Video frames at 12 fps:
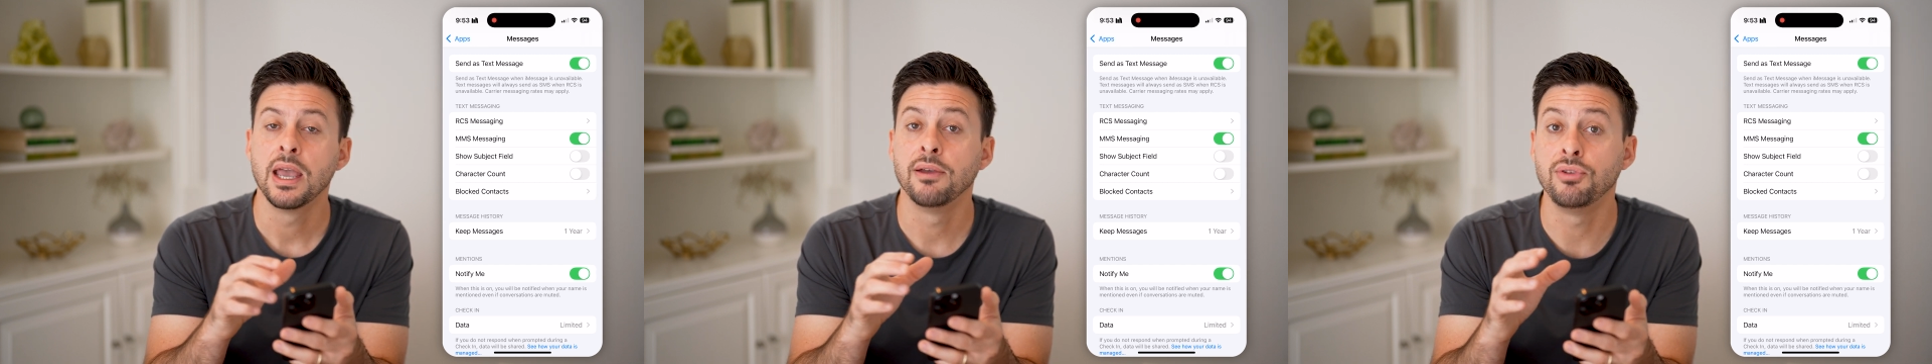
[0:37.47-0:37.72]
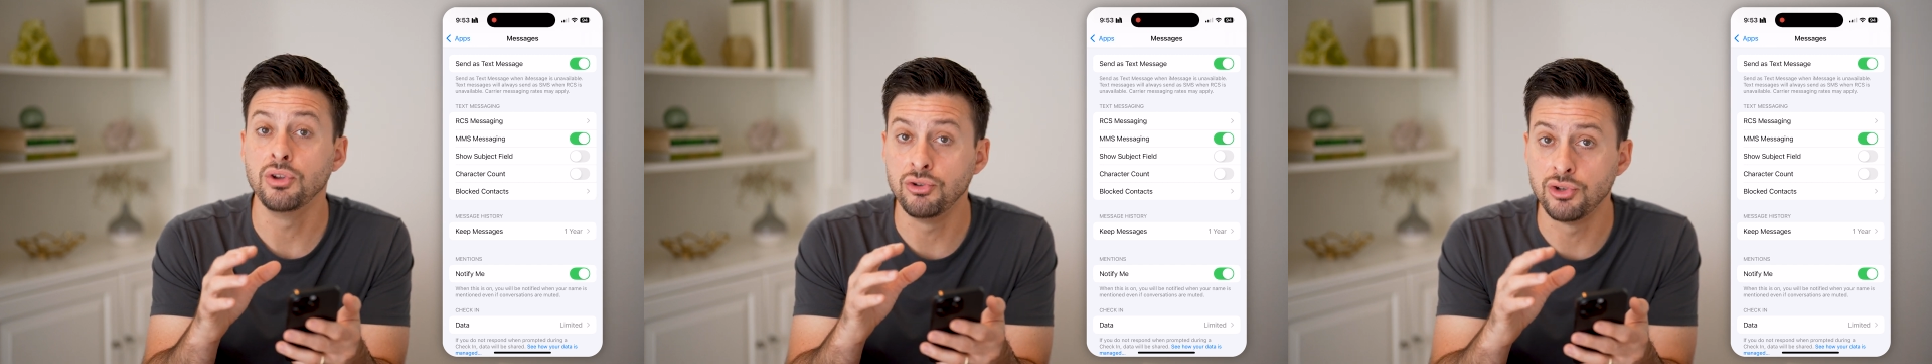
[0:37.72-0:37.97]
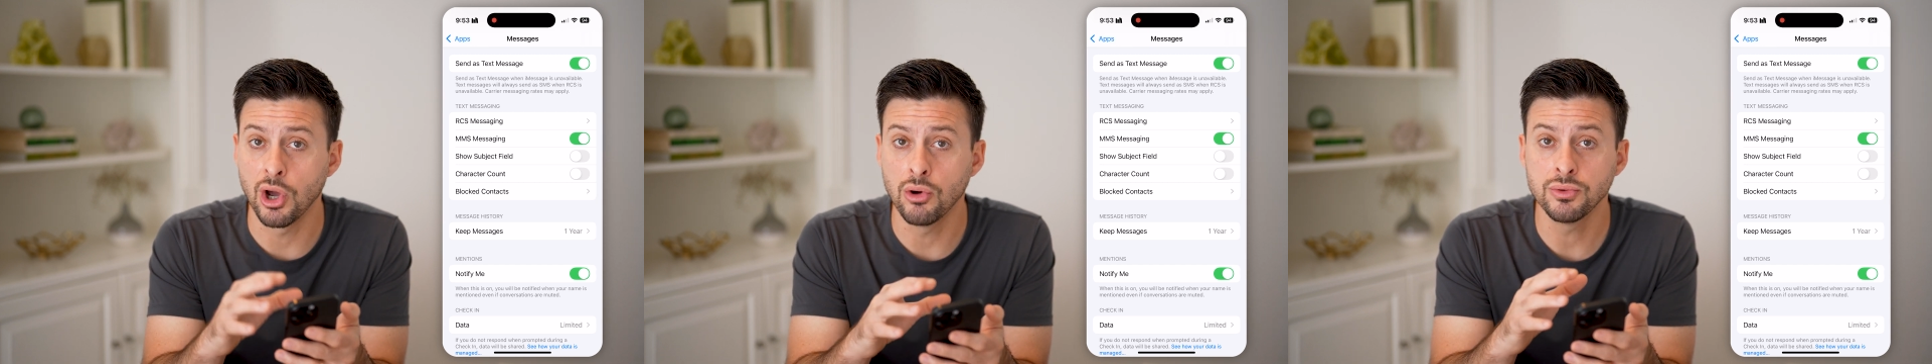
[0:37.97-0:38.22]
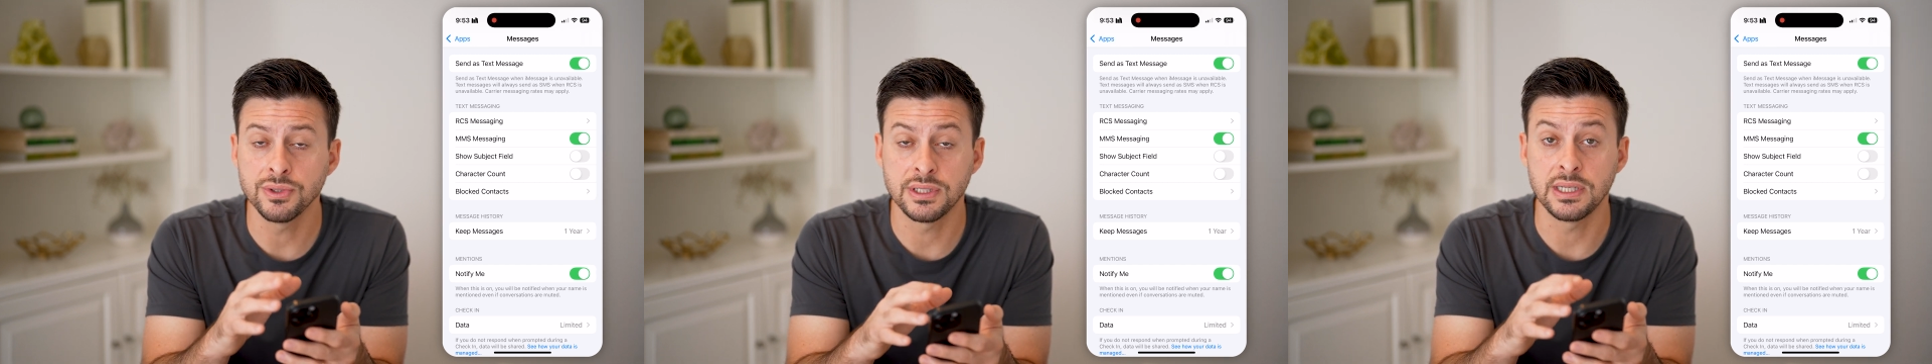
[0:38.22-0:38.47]
If you
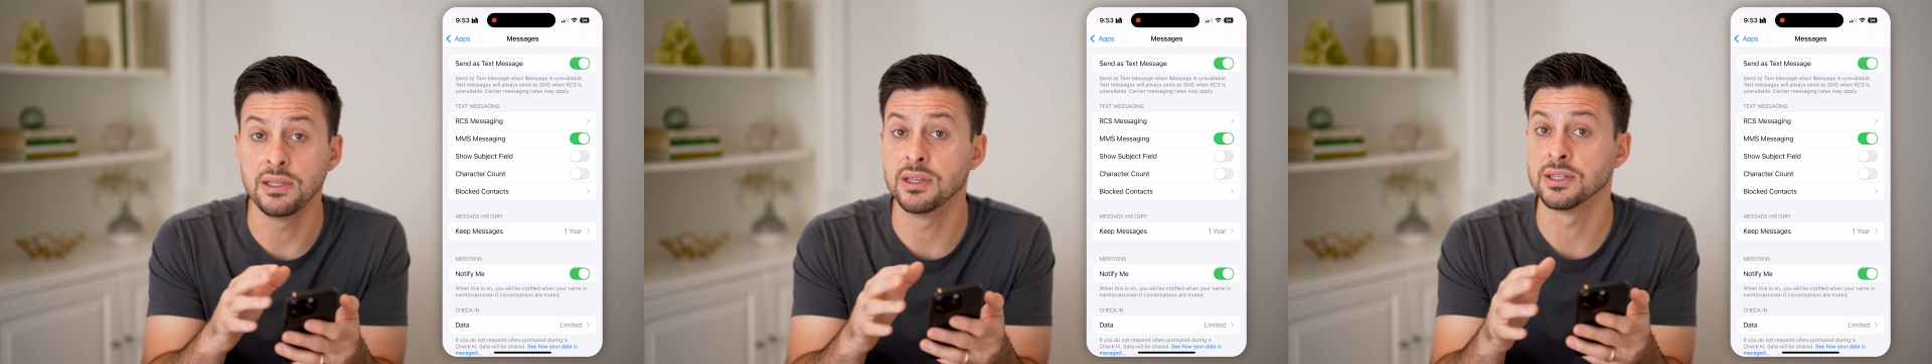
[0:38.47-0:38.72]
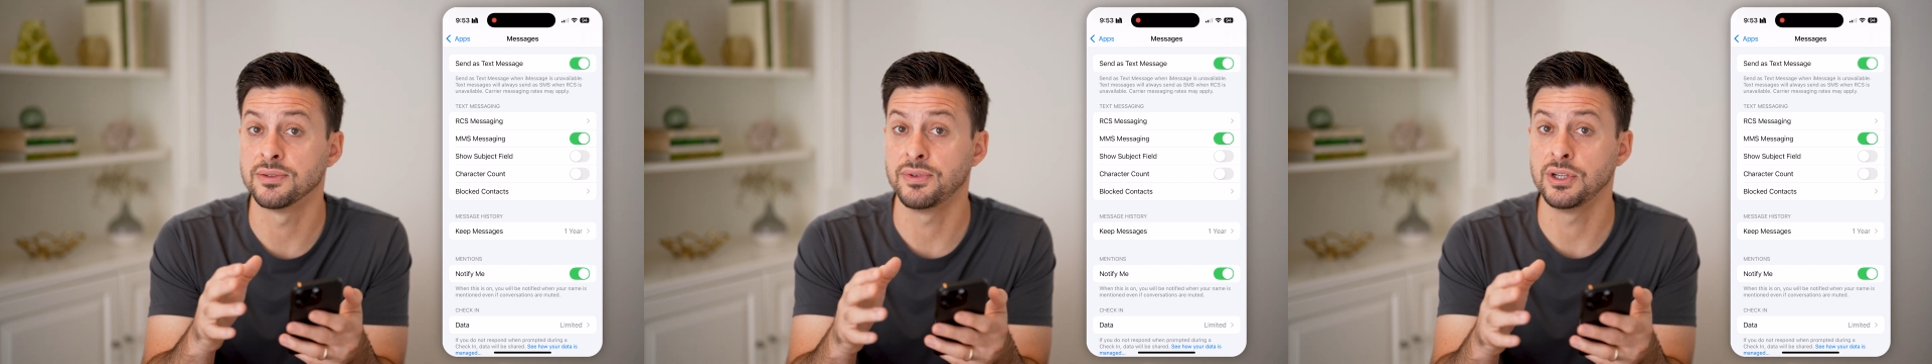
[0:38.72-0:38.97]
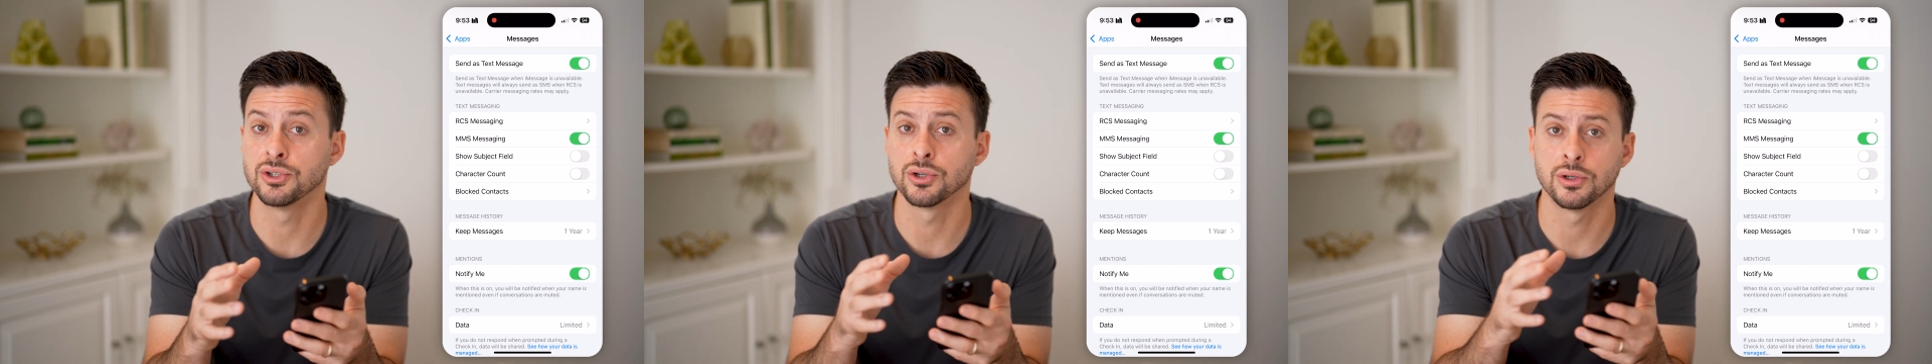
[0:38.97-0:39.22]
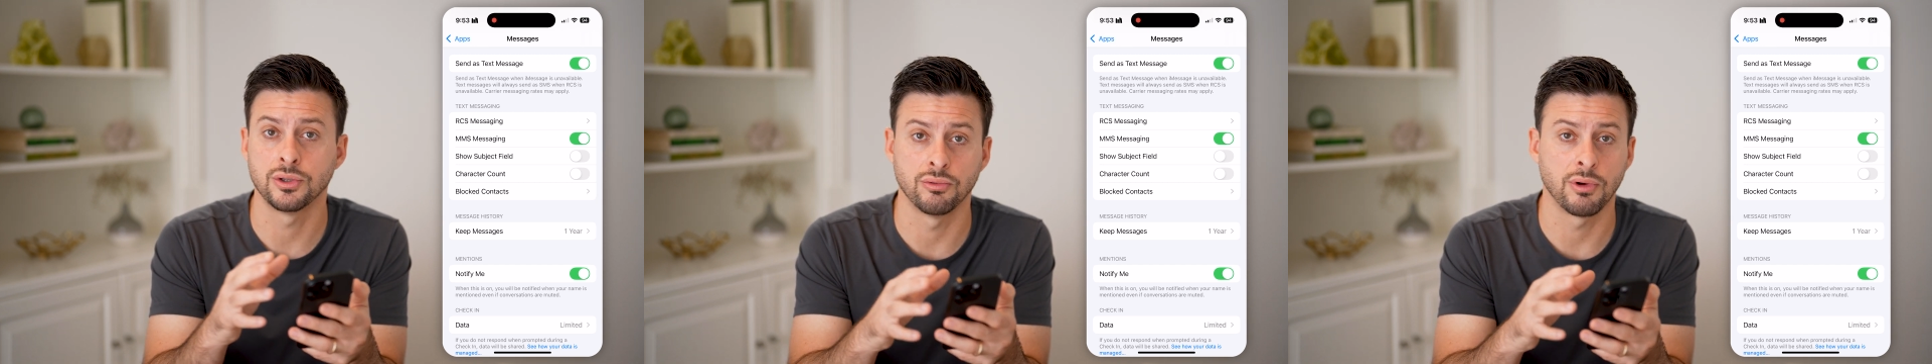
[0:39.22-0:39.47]
don't see this
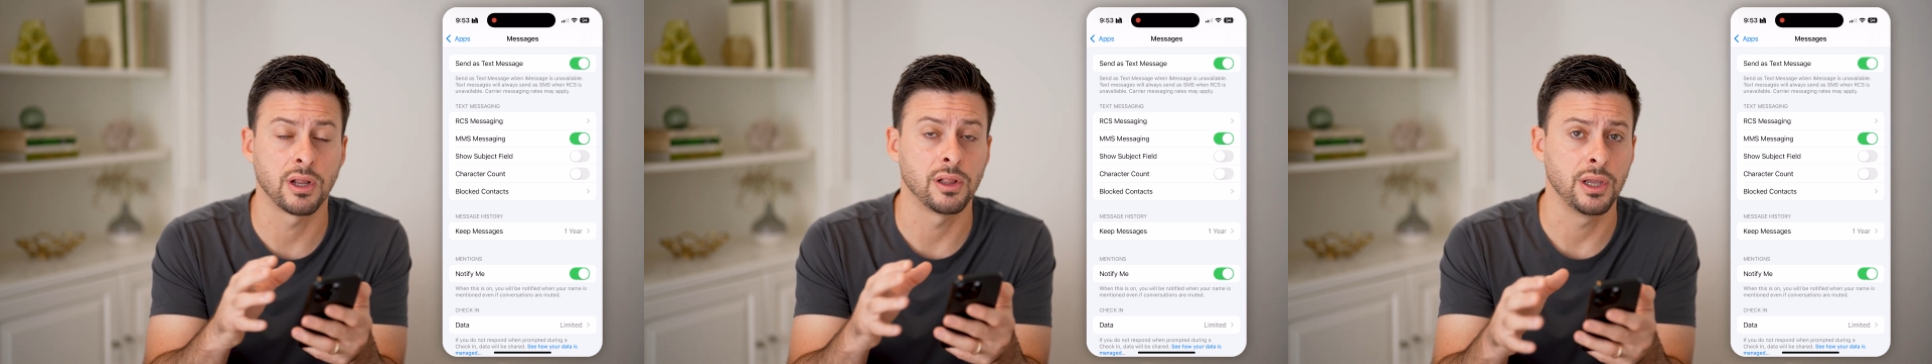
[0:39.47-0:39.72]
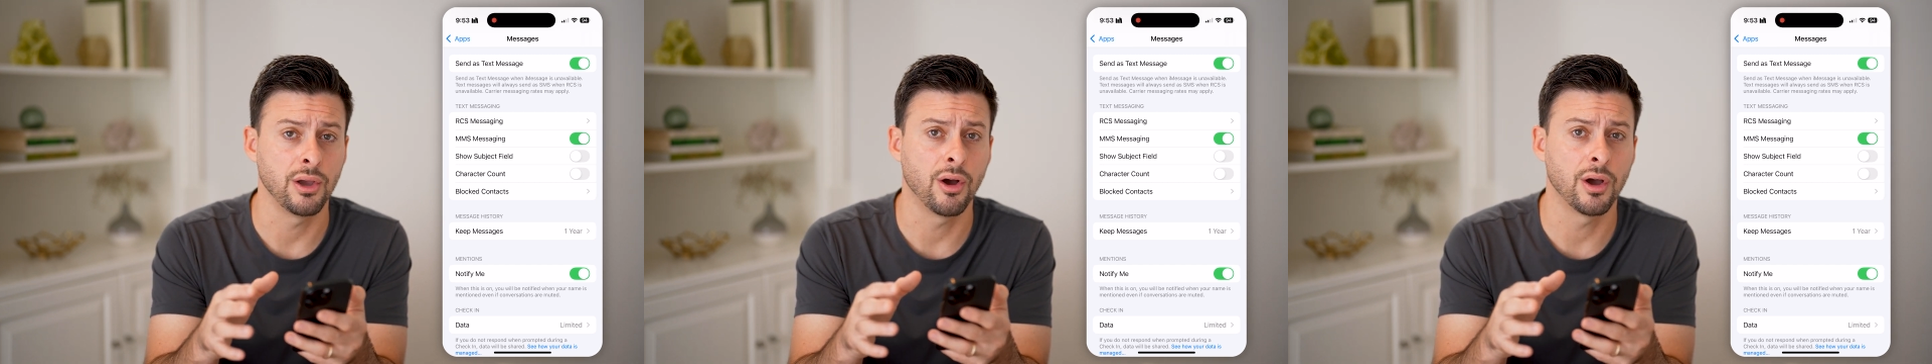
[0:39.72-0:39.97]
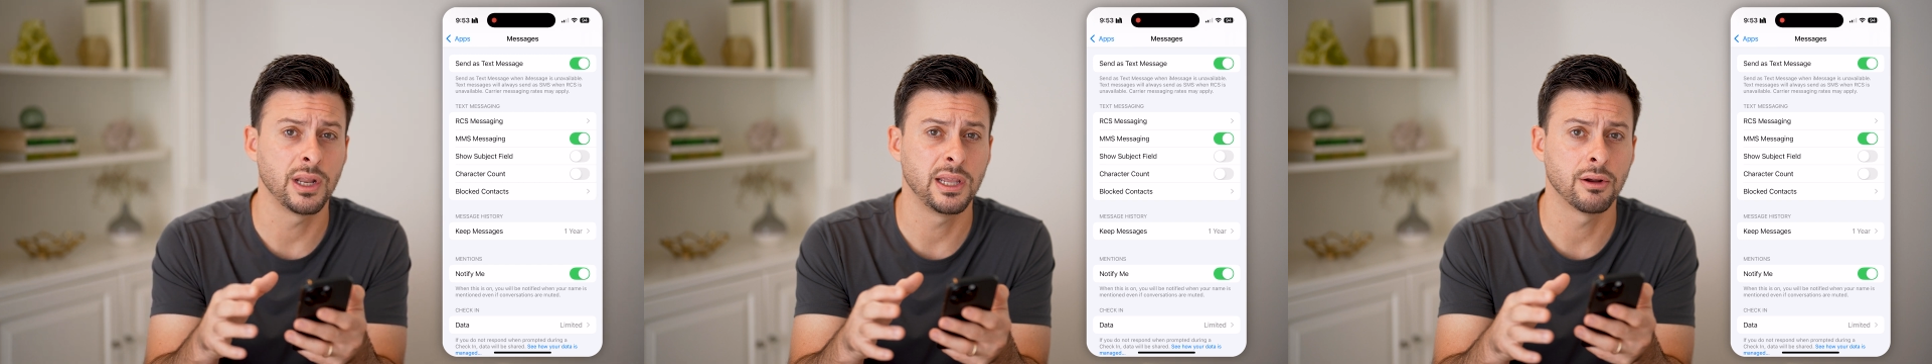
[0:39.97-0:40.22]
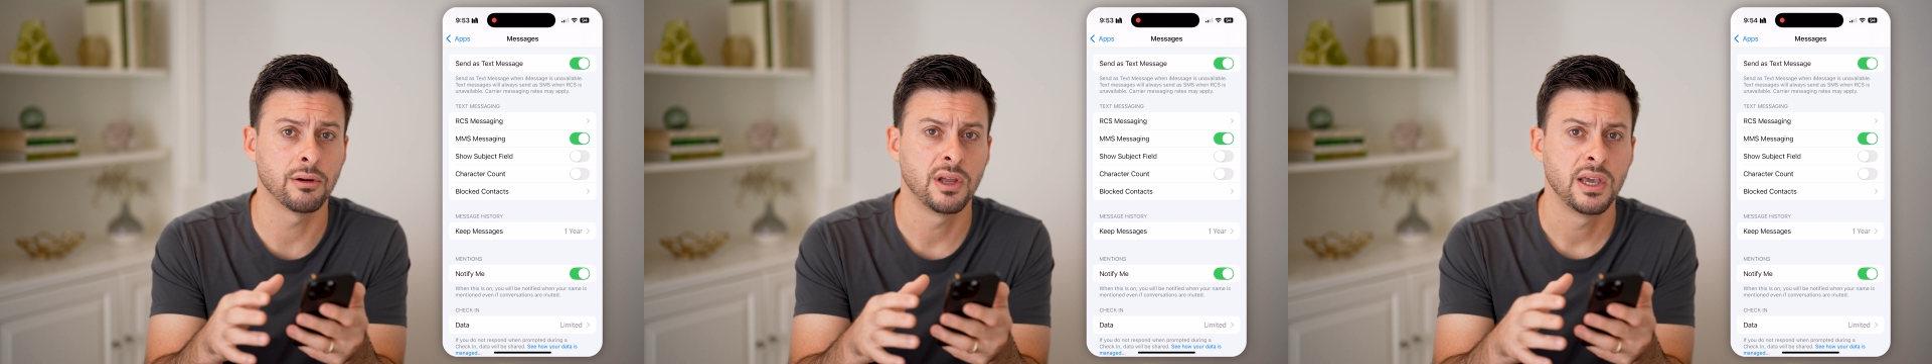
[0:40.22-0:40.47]
feature directly on
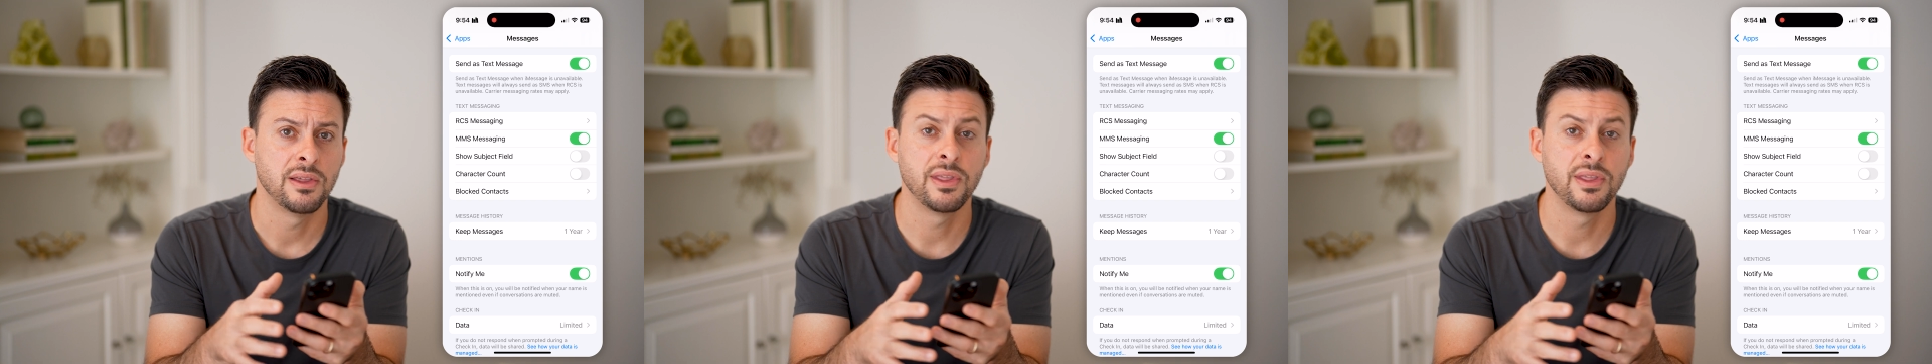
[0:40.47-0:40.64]
here,